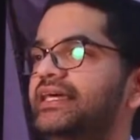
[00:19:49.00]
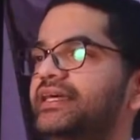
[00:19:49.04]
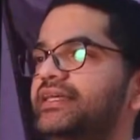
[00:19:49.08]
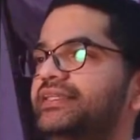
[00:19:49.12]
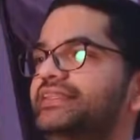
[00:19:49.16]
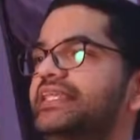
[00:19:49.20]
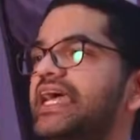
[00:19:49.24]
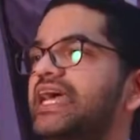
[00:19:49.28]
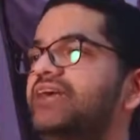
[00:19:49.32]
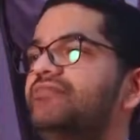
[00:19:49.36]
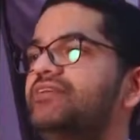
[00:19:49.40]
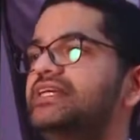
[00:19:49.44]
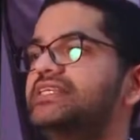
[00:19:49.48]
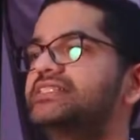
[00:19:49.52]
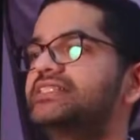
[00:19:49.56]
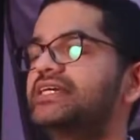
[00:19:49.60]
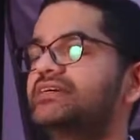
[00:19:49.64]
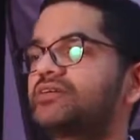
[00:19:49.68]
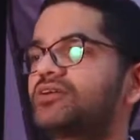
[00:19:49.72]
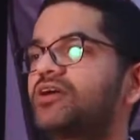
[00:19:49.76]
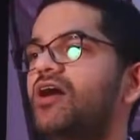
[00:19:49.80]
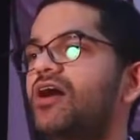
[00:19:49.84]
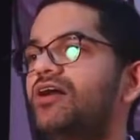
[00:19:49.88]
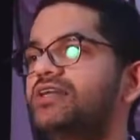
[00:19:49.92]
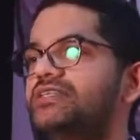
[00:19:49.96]
there is
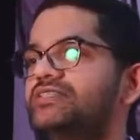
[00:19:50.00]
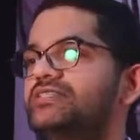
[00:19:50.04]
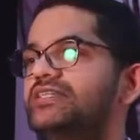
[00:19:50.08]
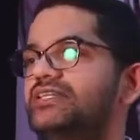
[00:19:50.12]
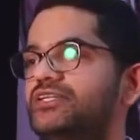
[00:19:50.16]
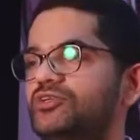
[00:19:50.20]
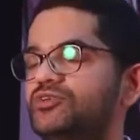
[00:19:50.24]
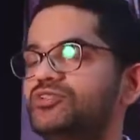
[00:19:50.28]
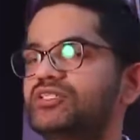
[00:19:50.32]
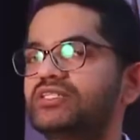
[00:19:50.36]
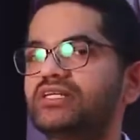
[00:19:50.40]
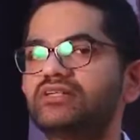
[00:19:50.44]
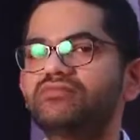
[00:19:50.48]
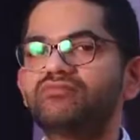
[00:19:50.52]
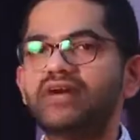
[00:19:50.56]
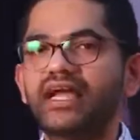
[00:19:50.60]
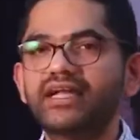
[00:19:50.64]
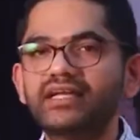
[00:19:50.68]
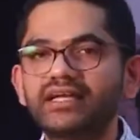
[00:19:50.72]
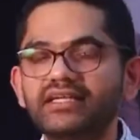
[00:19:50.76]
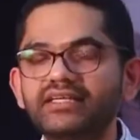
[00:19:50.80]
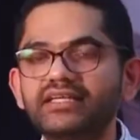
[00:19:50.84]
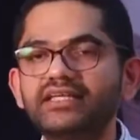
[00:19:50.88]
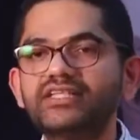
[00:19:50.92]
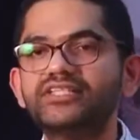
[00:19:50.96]
a constitutional
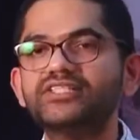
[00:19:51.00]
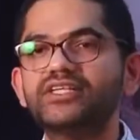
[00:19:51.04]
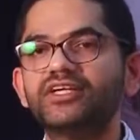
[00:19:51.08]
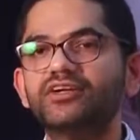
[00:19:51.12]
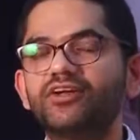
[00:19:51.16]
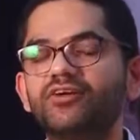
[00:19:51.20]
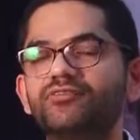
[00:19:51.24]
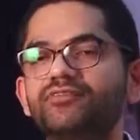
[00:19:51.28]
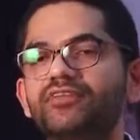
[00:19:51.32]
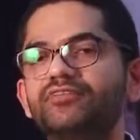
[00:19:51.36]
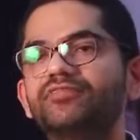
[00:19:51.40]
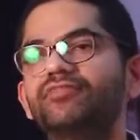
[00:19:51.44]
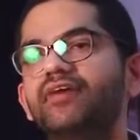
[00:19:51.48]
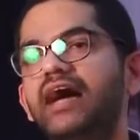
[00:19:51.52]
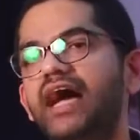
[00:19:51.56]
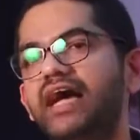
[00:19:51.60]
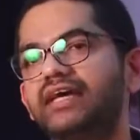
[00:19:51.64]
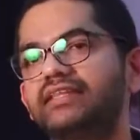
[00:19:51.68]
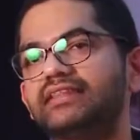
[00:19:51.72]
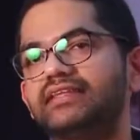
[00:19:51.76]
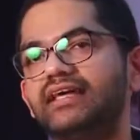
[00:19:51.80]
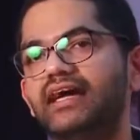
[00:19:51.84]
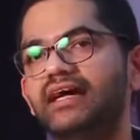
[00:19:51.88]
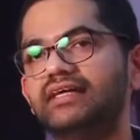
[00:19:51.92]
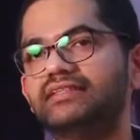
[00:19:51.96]
recognition of the
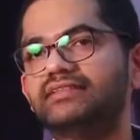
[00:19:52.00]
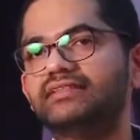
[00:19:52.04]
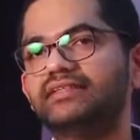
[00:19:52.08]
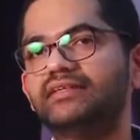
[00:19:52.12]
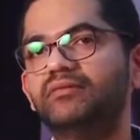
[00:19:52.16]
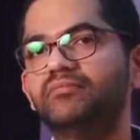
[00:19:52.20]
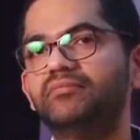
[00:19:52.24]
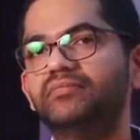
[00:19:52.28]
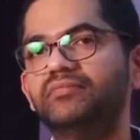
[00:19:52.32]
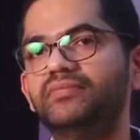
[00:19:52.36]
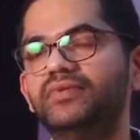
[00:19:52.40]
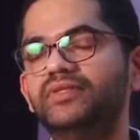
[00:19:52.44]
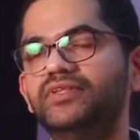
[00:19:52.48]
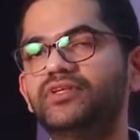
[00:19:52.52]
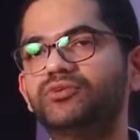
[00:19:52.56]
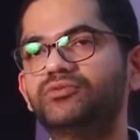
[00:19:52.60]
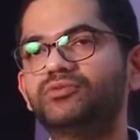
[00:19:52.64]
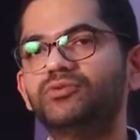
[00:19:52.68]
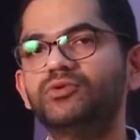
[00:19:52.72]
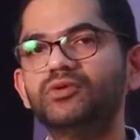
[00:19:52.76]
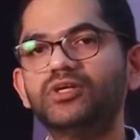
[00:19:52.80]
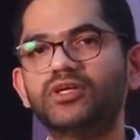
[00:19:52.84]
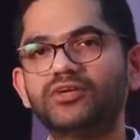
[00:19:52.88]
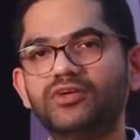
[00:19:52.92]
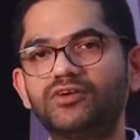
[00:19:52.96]
fact that the
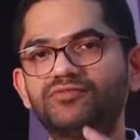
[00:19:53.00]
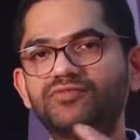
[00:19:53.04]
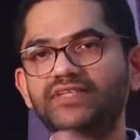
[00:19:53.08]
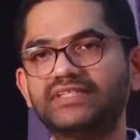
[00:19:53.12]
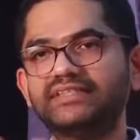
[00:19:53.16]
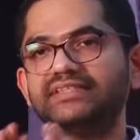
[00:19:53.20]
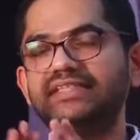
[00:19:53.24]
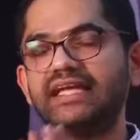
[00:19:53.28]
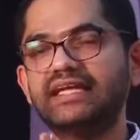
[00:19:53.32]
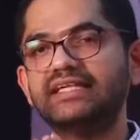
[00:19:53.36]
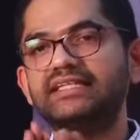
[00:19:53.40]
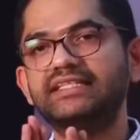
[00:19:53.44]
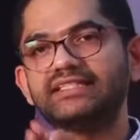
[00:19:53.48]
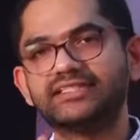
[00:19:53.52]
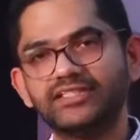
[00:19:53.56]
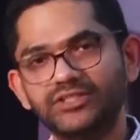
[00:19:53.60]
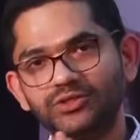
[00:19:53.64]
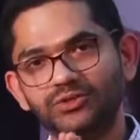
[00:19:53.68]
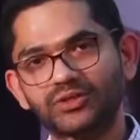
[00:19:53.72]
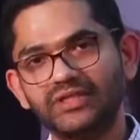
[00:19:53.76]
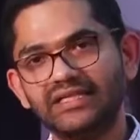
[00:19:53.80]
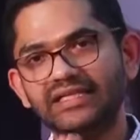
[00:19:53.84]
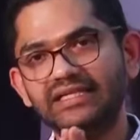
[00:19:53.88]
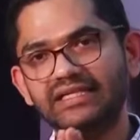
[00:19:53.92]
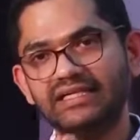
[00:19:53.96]
ruler of the state is the
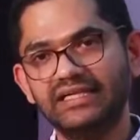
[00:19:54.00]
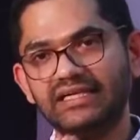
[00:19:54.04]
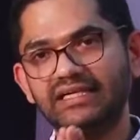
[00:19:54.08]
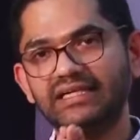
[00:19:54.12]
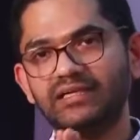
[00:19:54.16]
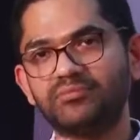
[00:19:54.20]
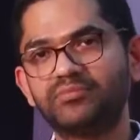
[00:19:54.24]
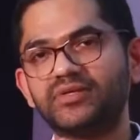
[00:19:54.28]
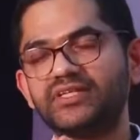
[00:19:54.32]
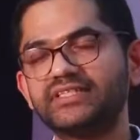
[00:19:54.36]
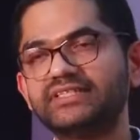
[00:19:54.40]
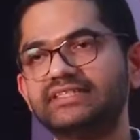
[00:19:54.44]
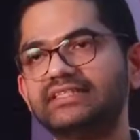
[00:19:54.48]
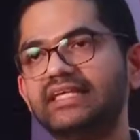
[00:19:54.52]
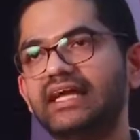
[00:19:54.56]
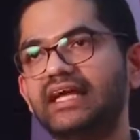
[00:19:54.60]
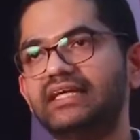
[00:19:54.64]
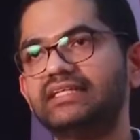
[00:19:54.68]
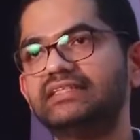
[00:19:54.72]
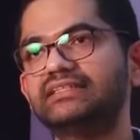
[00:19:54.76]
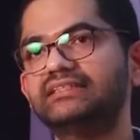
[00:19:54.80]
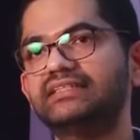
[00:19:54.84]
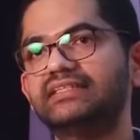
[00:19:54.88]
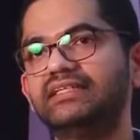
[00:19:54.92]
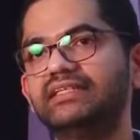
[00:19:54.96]
only legal
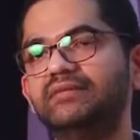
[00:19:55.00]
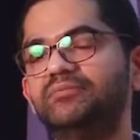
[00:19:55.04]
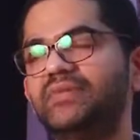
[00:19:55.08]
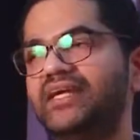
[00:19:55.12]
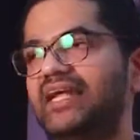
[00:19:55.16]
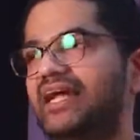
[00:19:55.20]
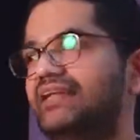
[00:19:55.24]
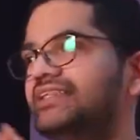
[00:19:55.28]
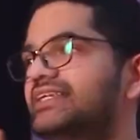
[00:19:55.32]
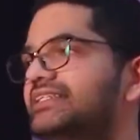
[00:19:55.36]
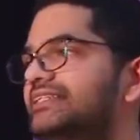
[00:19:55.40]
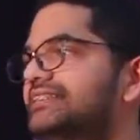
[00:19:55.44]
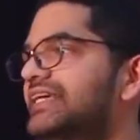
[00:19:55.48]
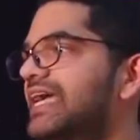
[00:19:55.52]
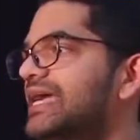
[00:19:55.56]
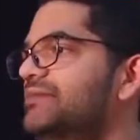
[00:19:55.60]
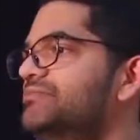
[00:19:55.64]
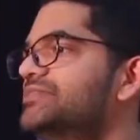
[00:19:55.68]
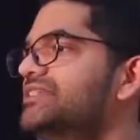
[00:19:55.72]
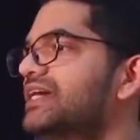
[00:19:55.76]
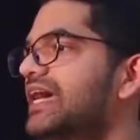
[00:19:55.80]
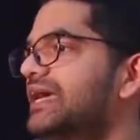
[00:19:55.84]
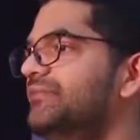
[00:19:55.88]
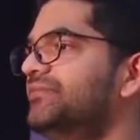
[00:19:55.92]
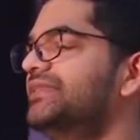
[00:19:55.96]
personality, but at the
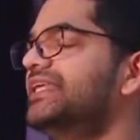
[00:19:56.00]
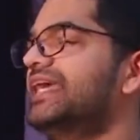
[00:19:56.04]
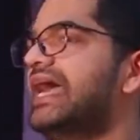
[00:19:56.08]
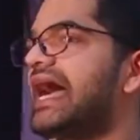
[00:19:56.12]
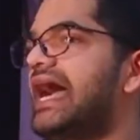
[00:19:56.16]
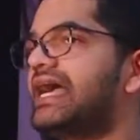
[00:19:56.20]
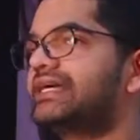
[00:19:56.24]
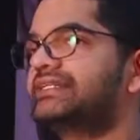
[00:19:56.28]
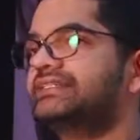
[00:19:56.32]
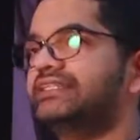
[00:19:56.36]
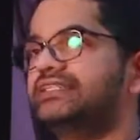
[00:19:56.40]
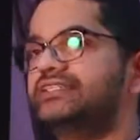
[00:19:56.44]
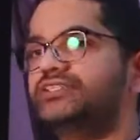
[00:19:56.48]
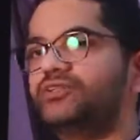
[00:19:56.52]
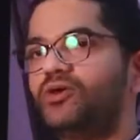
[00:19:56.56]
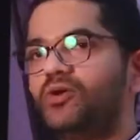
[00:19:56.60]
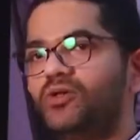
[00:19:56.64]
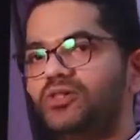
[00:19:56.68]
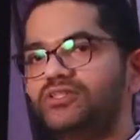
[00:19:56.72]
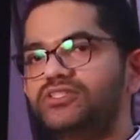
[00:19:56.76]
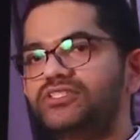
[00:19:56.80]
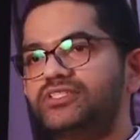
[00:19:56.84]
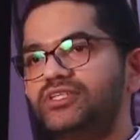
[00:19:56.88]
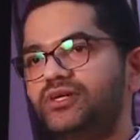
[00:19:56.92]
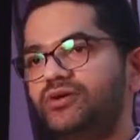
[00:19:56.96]
same time, the Act is
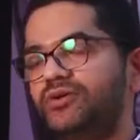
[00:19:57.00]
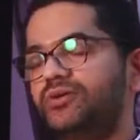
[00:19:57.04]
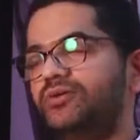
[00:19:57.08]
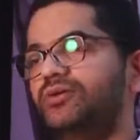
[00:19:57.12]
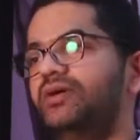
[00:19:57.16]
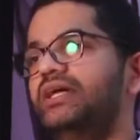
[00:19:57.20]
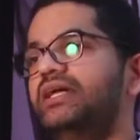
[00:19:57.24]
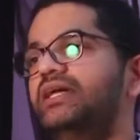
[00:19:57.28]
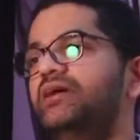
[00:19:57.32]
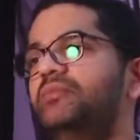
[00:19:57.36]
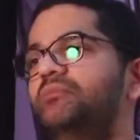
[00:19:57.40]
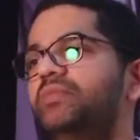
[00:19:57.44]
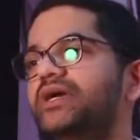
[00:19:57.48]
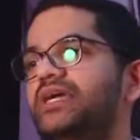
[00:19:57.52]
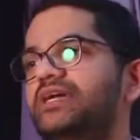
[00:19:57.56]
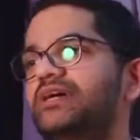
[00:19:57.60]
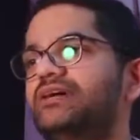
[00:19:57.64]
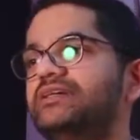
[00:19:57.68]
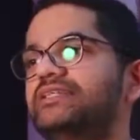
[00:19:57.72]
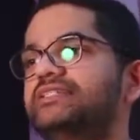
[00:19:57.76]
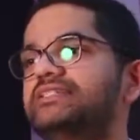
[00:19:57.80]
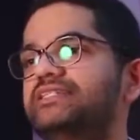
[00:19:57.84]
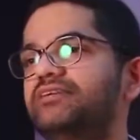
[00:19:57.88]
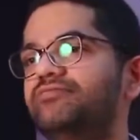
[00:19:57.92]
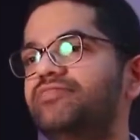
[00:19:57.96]
also,
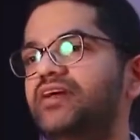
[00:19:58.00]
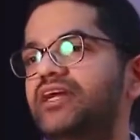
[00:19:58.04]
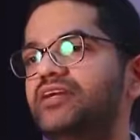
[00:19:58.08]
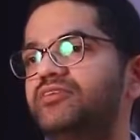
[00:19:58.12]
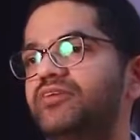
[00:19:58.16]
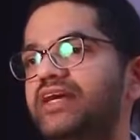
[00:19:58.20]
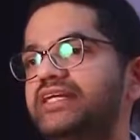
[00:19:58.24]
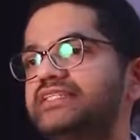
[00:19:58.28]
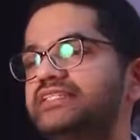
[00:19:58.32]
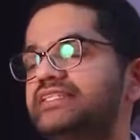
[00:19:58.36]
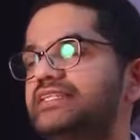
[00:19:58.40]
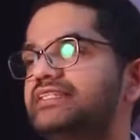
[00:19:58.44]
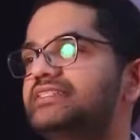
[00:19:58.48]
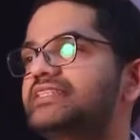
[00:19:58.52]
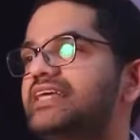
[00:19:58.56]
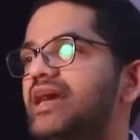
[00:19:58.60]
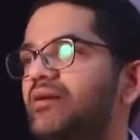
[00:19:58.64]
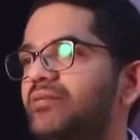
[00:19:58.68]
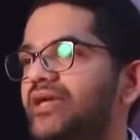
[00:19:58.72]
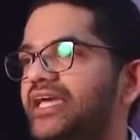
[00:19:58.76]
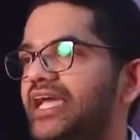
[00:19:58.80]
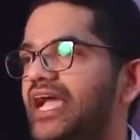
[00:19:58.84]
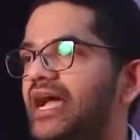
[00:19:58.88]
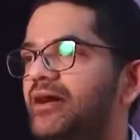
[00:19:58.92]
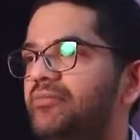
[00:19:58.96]
because the federation is
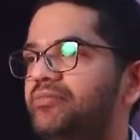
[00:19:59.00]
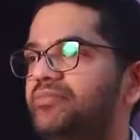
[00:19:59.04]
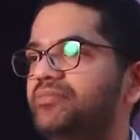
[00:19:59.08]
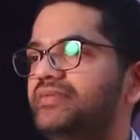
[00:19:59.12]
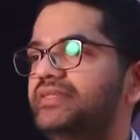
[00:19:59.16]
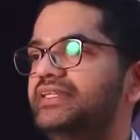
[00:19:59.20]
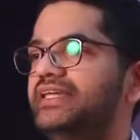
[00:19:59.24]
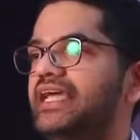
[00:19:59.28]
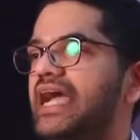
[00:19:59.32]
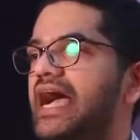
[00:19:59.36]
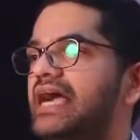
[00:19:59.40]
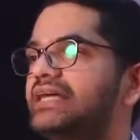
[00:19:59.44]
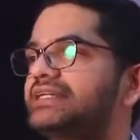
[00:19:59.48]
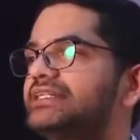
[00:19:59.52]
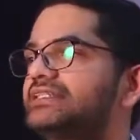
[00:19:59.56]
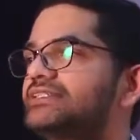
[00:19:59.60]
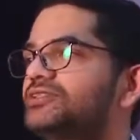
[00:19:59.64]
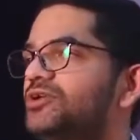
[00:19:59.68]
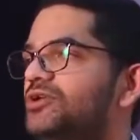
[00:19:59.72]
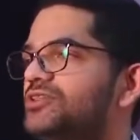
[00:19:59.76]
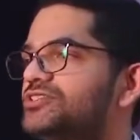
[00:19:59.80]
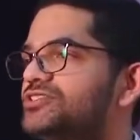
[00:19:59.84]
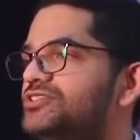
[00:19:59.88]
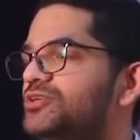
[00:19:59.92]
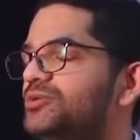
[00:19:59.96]
coming up, the Act is
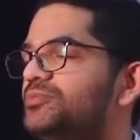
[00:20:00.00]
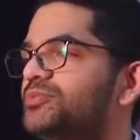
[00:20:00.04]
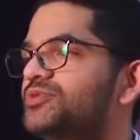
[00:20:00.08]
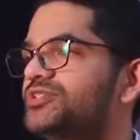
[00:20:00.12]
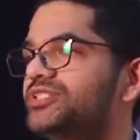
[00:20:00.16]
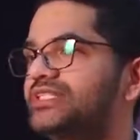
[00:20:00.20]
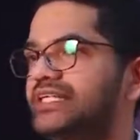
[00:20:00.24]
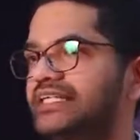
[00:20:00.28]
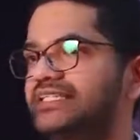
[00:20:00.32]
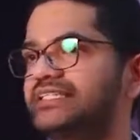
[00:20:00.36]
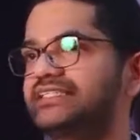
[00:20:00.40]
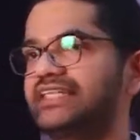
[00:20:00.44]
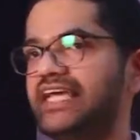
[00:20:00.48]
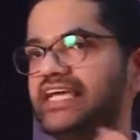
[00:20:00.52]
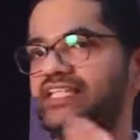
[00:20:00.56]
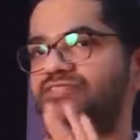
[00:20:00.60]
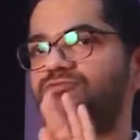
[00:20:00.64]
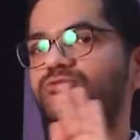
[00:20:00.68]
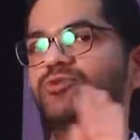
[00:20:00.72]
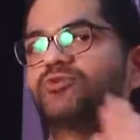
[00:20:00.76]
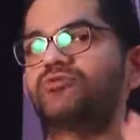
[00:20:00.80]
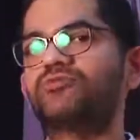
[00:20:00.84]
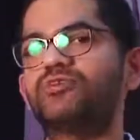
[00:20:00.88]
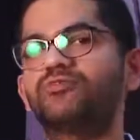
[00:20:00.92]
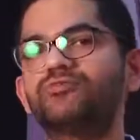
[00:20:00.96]
also pushing states
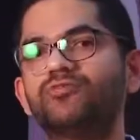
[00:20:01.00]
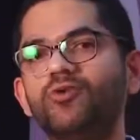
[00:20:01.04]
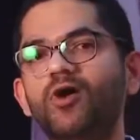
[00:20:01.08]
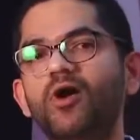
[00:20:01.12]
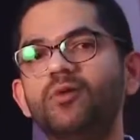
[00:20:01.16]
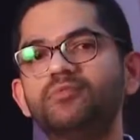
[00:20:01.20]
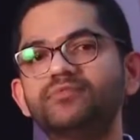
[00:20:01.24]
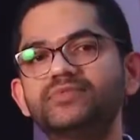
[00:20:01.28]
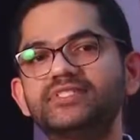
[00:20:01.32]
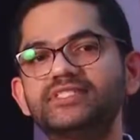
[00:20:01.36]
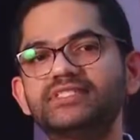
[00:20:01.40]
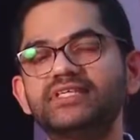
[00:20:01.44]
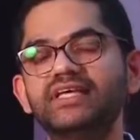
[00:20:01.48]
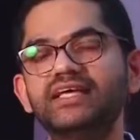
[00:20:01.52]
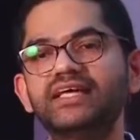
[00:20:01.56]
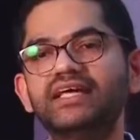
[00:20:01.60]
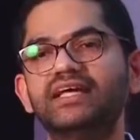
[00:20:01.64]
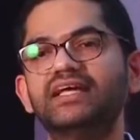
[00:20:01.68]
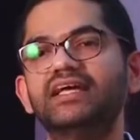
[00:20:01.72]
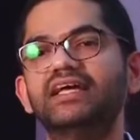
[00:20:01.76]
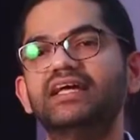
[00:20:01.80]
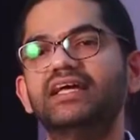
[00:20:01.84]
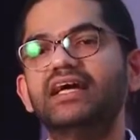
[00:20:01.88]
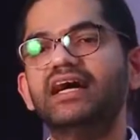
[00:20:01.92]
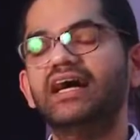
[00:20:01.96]
for reforms
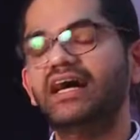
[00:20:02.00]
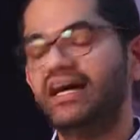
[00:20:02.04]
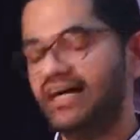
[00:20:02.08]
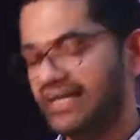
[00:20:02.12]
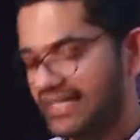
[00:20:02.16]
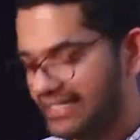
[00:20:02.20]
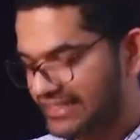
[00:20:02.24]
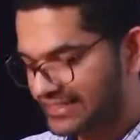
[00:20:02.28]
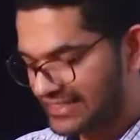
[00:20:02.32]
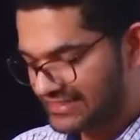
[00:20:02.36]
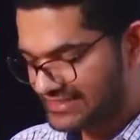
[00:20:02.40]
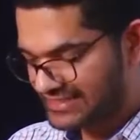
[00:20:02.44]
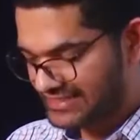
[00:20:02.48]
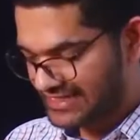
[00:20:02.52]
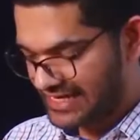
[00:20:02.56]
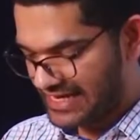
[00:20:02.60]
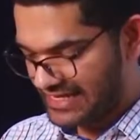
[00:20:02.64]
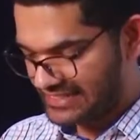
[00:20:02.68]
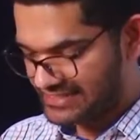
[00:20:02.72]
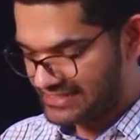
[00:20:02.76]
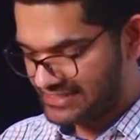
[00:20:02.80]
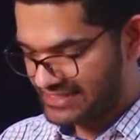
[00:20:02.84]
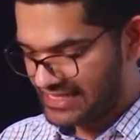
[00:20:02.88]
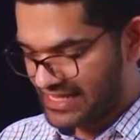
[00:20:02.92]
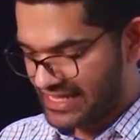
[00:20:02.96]
in the
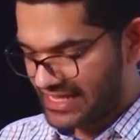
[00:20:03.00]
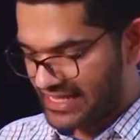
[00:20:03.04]
states.